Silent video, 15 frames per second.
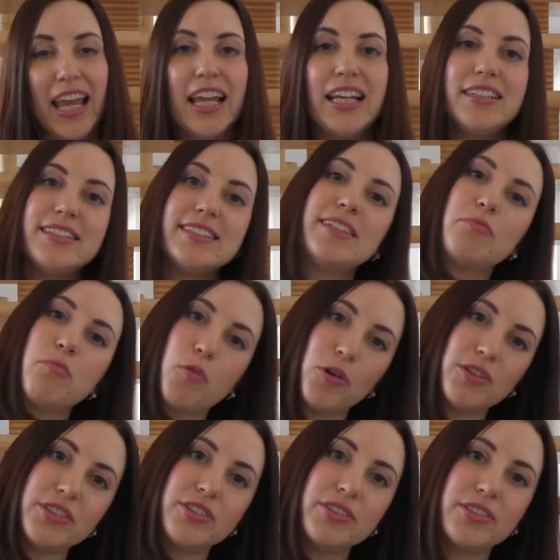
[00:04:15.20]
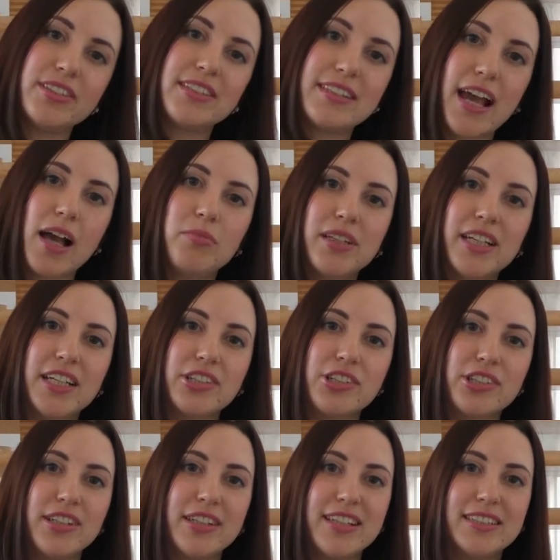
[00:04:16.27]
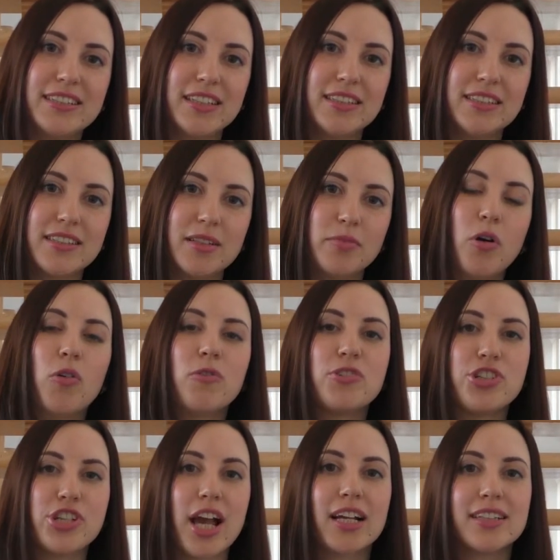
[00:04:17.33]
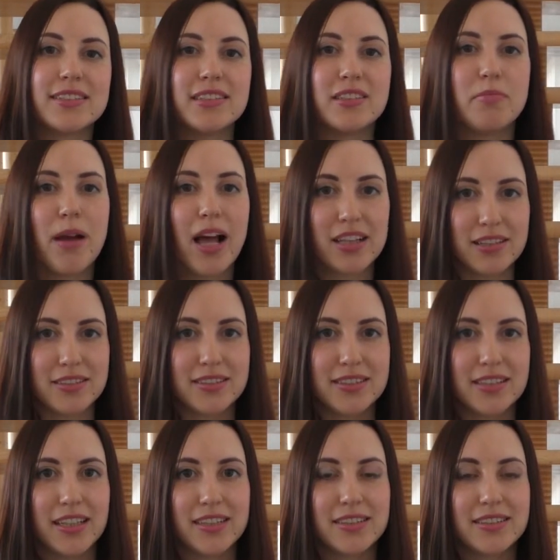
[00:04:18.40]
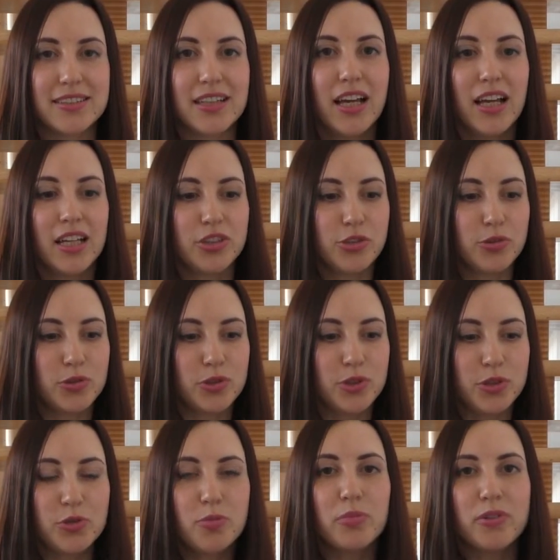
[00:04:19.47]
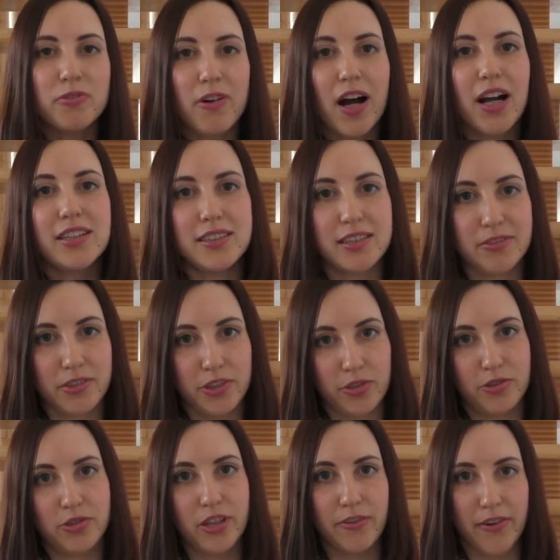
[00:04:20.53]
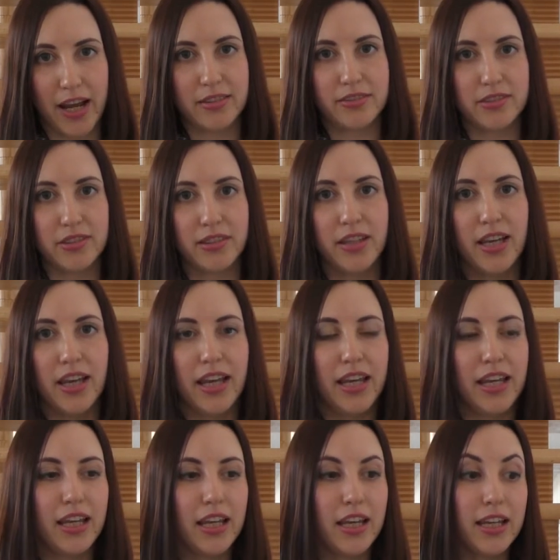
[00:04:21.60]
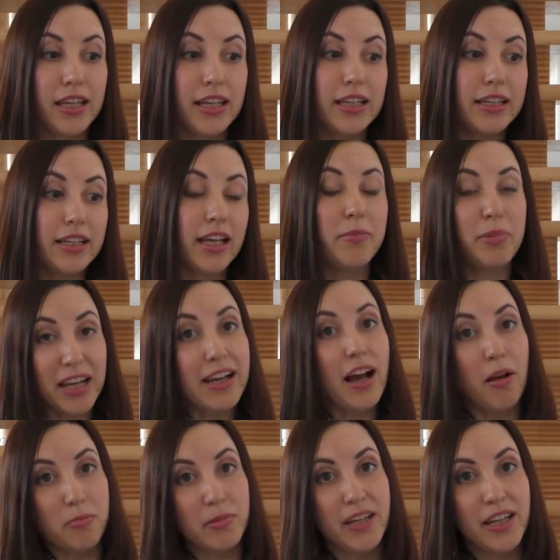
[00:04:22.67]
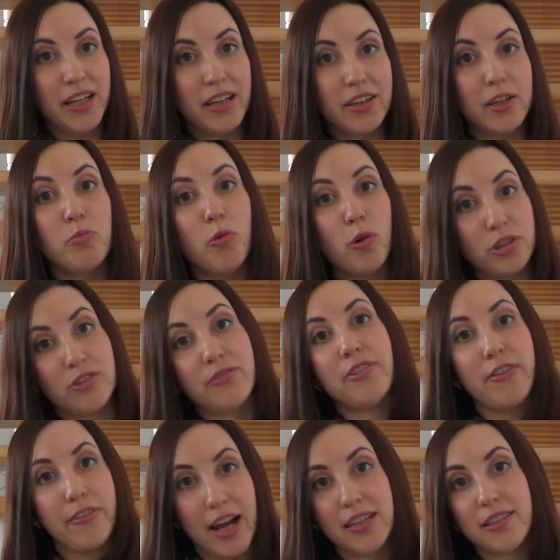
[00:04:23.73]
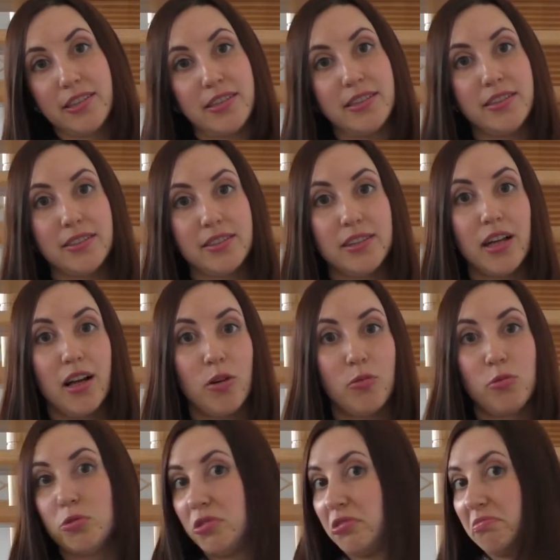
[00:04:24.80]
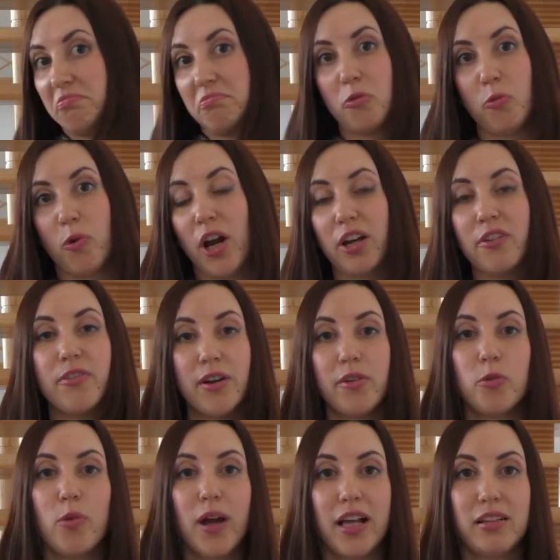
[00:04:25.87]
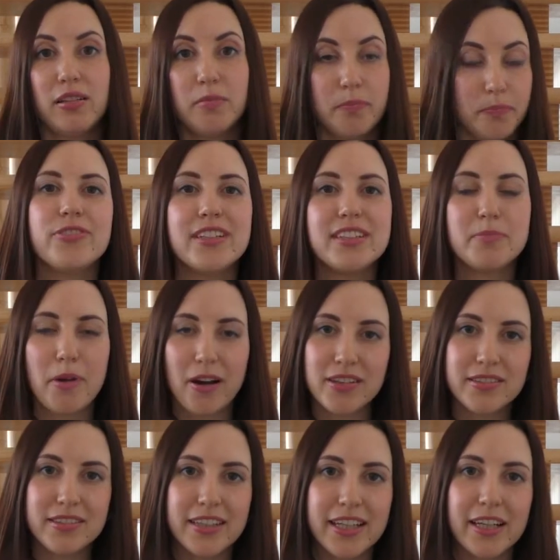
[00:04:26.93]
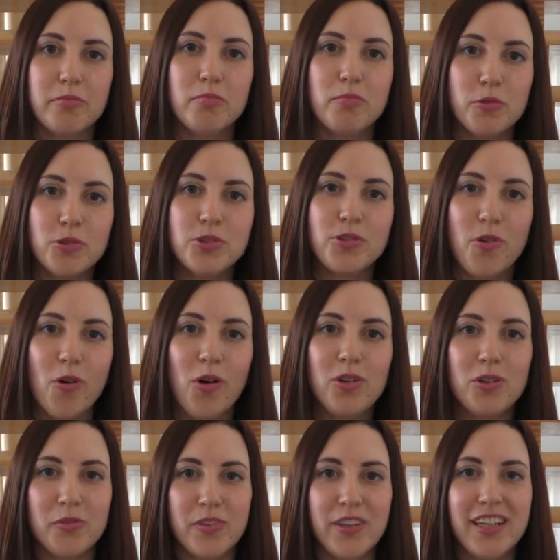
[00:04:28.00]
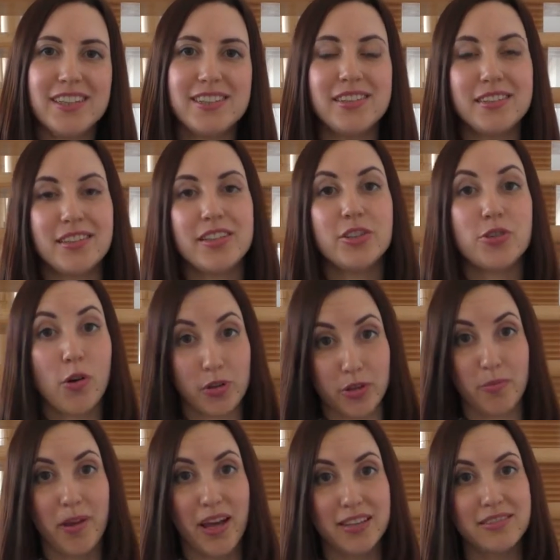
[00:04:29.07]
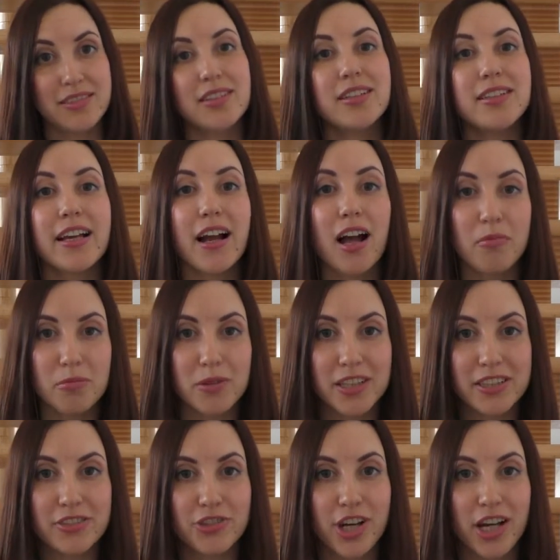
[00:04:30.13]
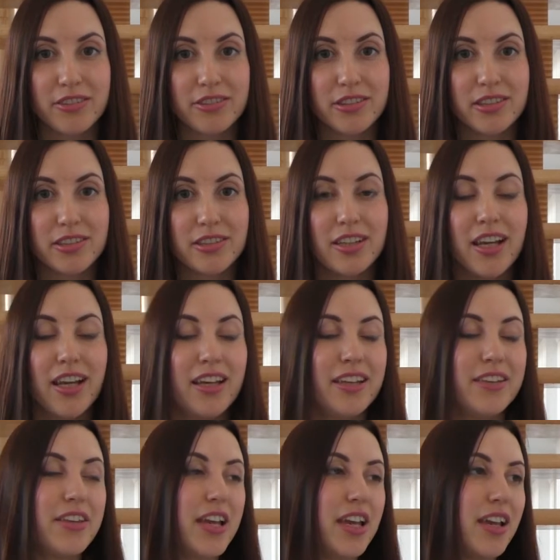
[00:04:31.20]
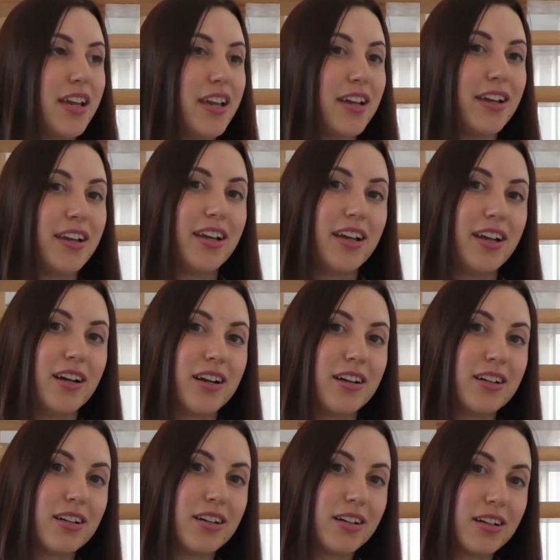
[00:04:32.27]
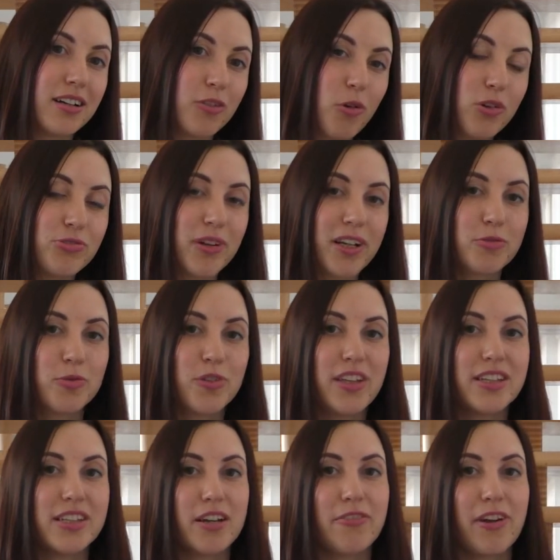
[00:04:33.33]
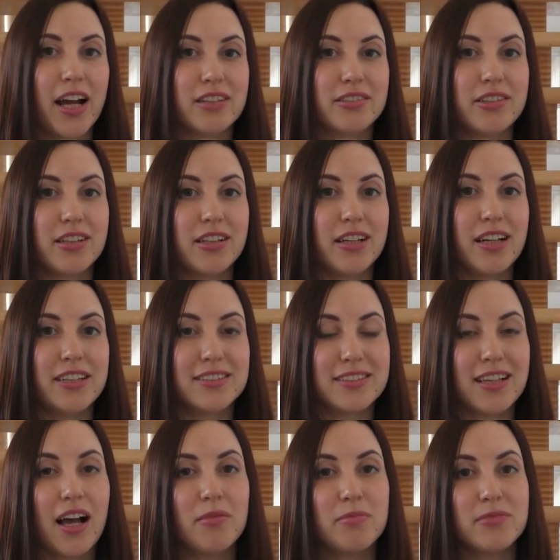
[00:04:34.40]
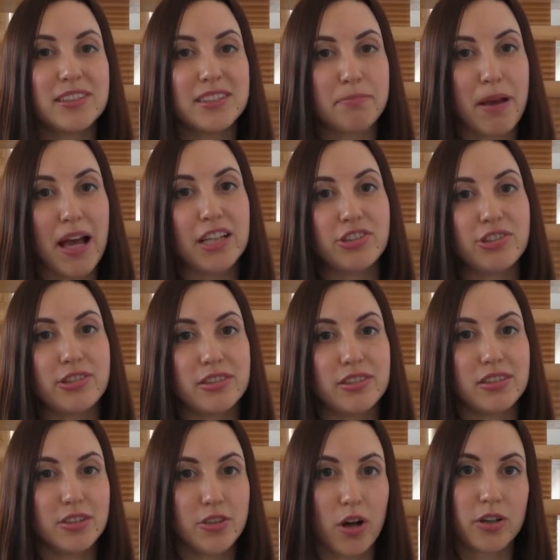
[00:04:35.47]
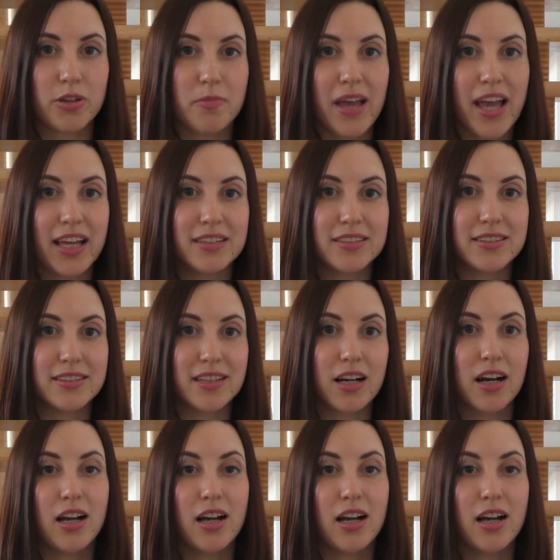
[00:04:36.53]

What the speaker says: It is important to establish the system of checks and balances to supervise after your director. In a big company, the board of directors would work very well. Transparently put all of this into the documents, the company's charter, the contract with the director, and some special documents